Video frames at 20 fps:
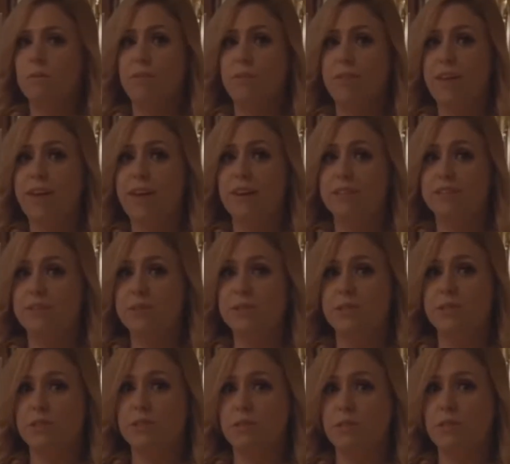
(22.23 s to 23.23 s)
What the hell do
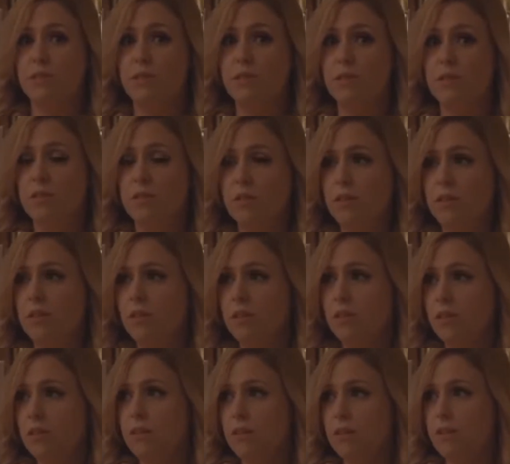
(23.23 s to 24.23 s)
I do?
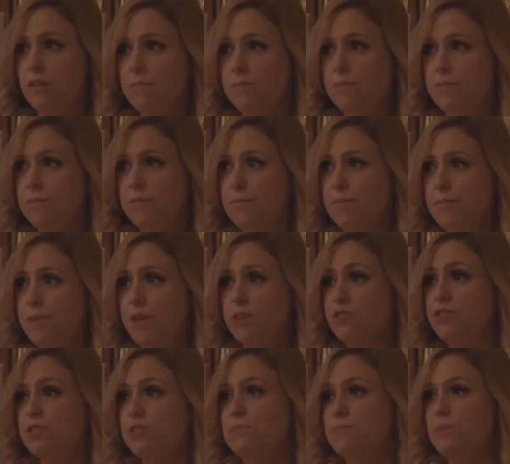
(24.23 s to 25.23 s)
I could
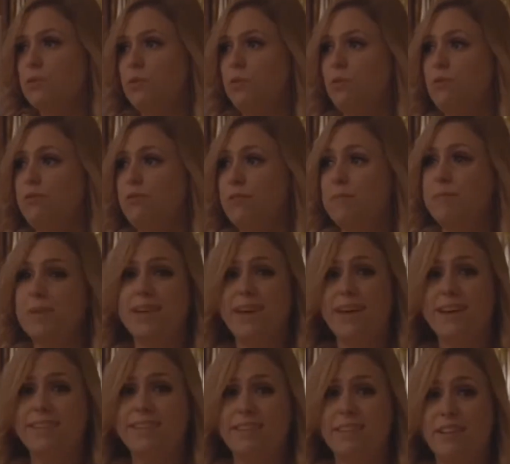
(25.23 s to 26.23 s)
just go over and be
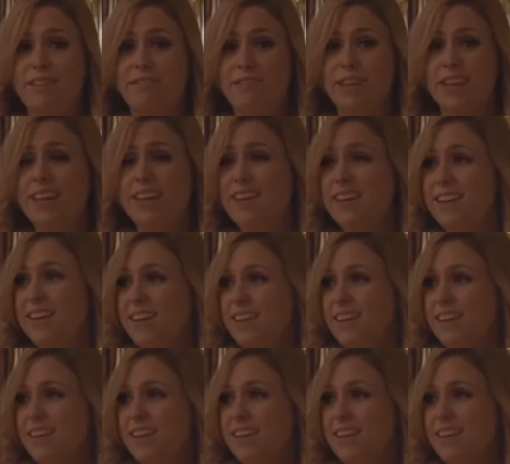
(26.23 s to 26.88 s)
kind and lovely.